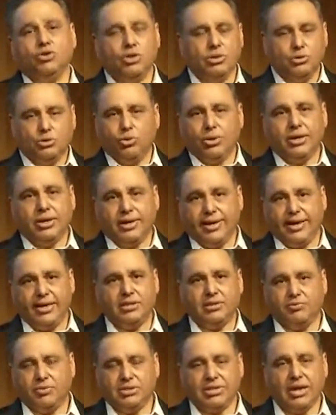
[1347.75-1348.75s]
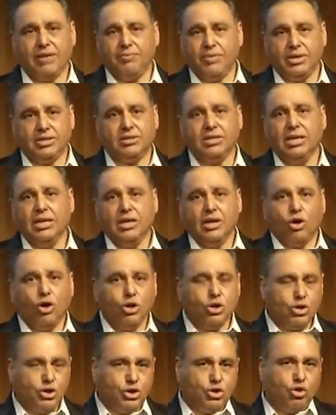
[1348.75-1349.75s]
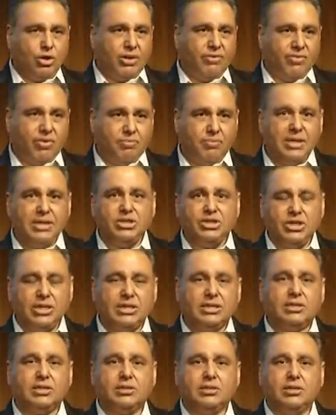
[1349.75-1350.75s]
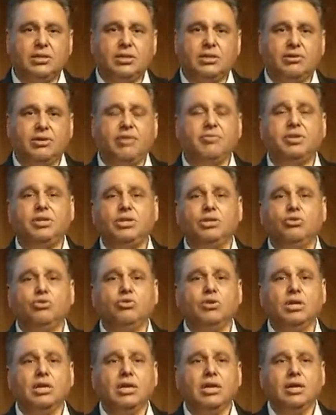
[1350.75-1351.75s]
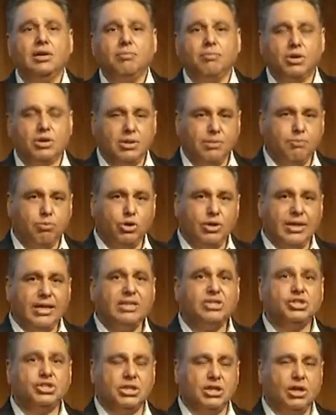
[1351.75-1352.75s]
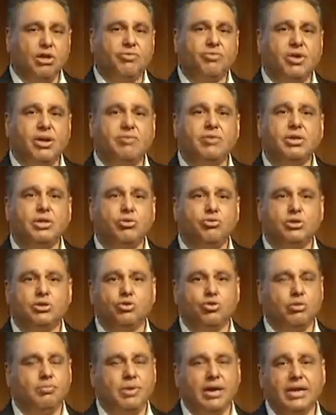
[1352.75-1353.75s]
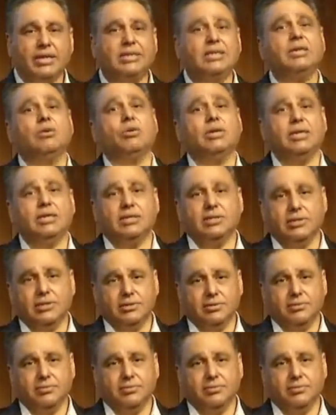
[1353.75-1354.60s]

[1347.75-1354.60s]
So in Twitter case, it was obvious, although you don't have immediate revenue, but the potential of revenues could be articulated.